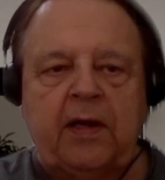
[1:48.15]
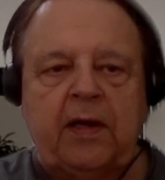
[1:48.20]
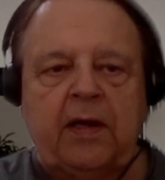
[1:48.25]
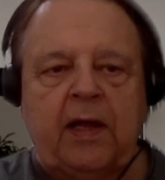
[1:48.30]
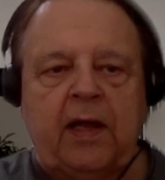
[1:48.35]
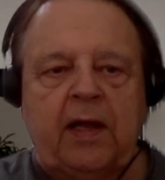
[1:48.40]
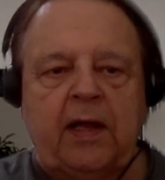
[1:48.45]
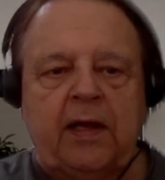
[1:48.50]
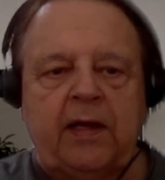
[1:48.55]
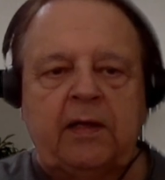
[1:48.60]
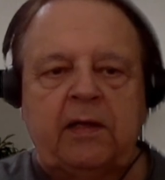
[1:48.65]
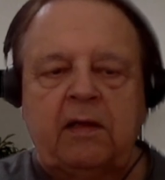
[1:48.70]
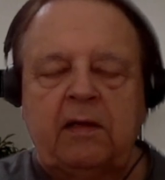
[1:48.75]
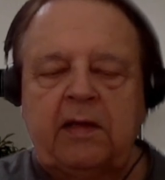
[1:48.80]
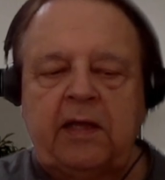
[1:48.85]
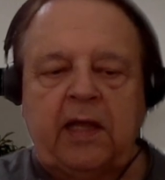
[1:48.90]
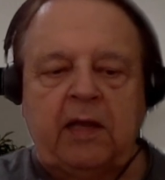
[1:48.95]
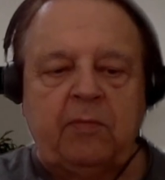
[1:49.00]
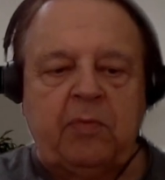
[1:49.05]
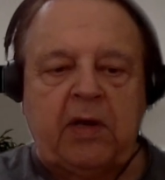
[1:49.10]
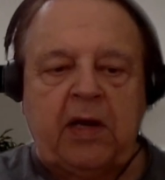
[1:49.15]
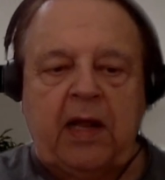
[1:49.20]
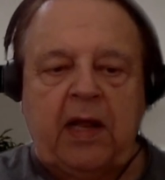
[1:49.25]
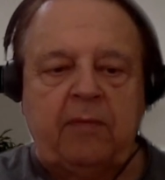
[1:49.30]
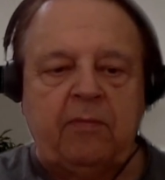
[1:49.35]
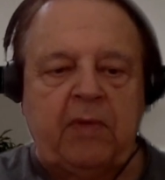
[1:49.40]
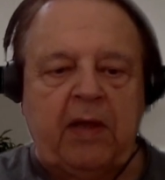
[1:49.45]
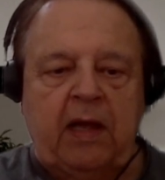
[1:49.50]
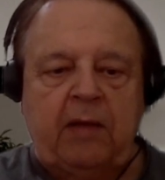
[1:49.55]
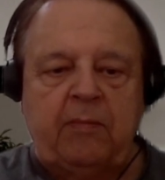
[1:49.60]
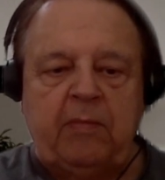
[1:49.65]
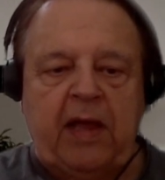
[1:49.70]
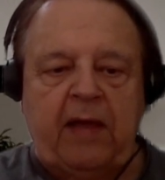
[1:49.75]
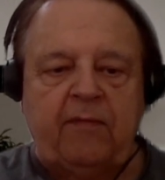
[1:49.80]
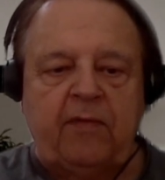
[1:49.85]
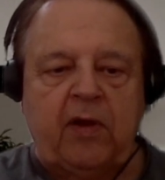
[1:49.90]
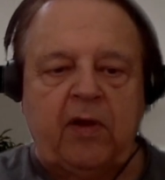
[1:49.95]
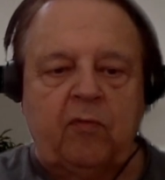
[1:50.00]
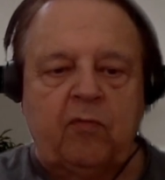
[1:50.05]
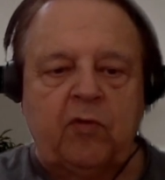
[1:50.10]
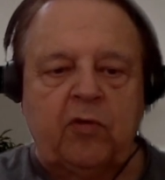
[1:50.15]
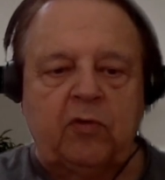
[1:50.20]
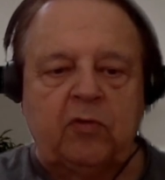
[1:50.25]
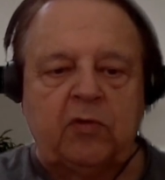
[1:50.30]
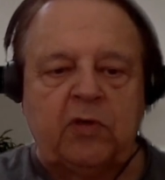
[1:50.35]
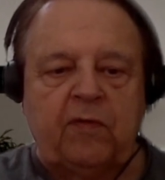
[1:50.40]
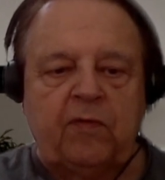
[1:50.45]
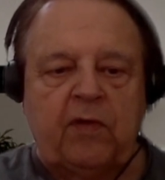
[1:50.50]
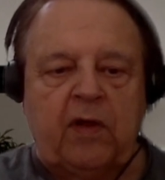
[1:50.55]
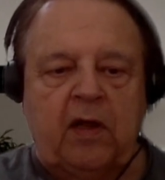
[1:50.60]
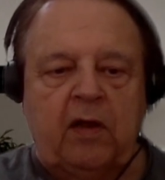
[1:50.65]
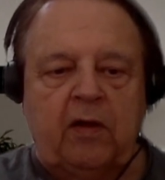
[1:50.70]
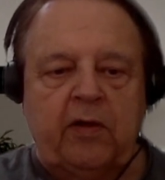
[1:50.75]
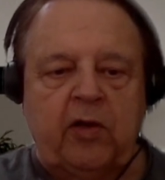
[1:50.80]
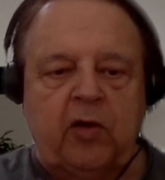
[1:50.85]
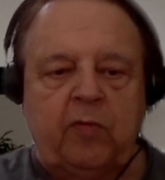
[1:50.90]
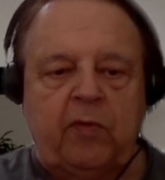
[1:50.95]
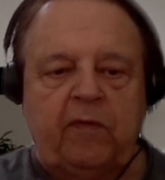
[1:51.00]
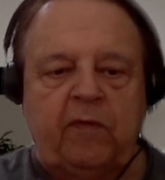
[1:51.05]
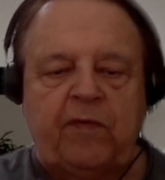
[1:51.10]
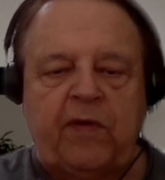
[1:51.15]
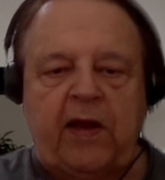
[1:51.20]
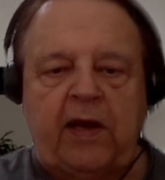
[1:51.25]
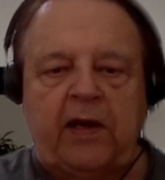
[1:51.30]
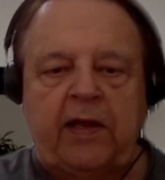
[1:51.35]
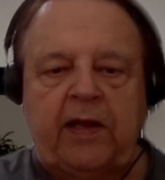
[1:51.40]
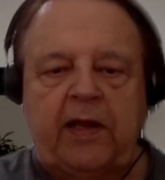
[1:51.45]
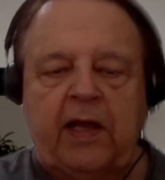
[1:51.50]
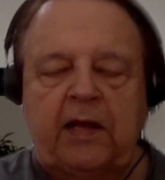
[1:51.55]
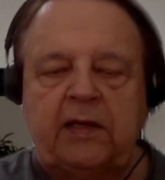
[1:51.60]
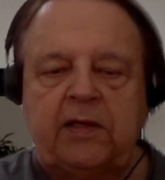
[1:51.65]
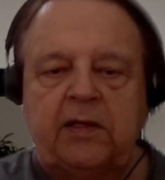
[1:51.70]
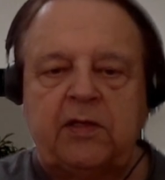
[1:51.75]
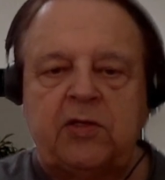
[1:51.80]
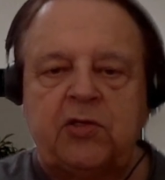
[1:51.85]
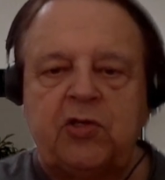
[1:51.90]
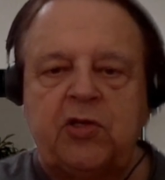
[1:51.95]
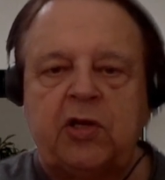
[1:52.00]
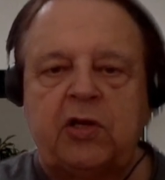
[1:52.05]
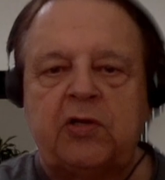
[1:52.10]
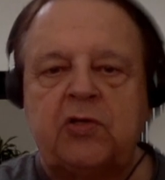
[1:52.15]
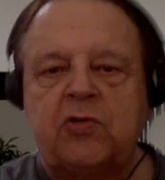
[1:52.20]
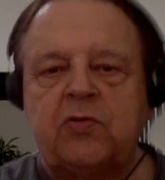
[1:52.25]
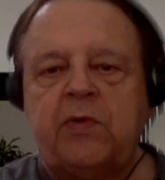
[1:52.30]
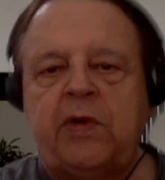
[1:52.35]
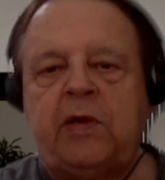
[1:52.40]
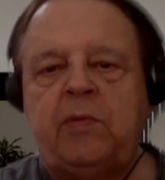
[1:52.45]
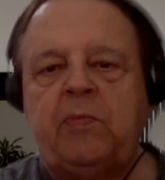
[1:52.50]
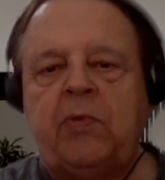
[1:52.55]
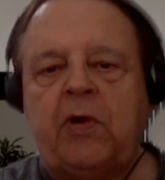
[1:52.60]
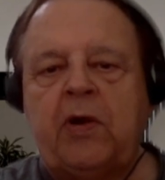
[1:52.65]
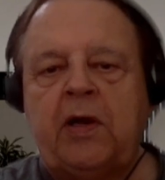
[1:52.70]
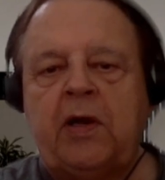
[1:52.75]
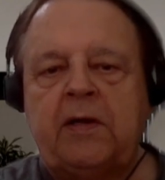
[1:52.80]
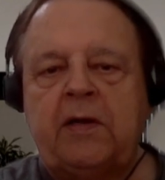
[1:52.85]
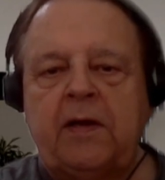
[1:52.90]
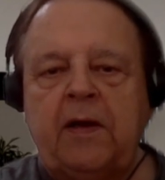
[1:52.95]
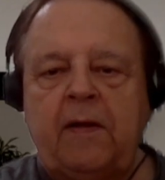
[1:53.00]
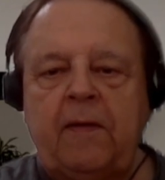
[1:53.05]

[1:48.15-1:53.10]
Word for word: Uh, in the thing, but I'm I'm having a real different. Oh, here we finally got to the share screen part.